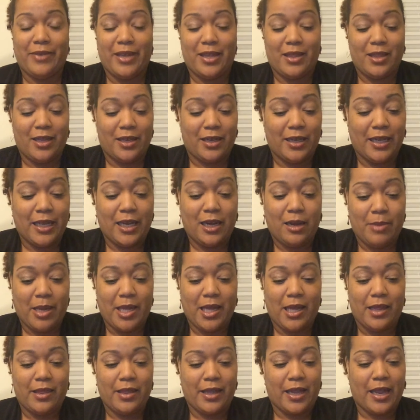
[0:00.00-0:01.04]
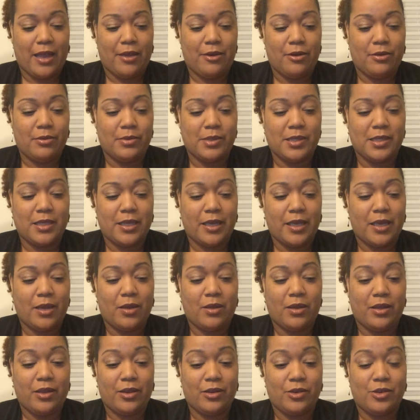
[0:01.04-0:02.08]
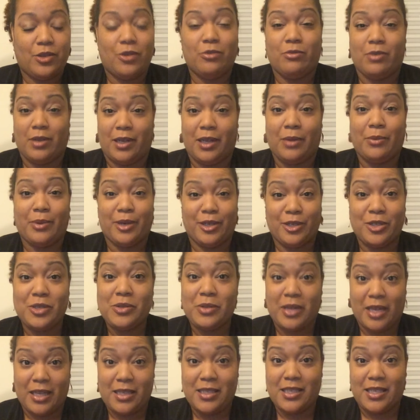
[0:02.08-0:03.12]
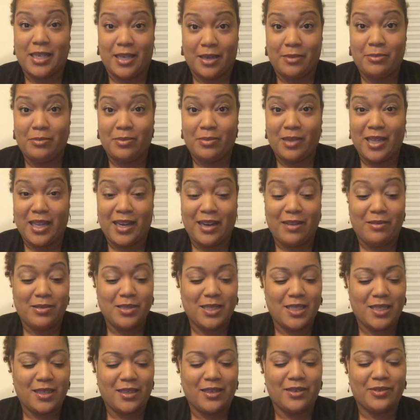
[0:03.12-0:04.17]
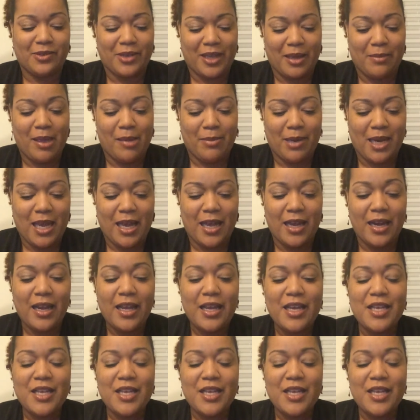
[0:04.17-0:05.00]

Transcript: And the lady behind the counter was like, do you really want to do that to him? And I was like, okay, maybe not.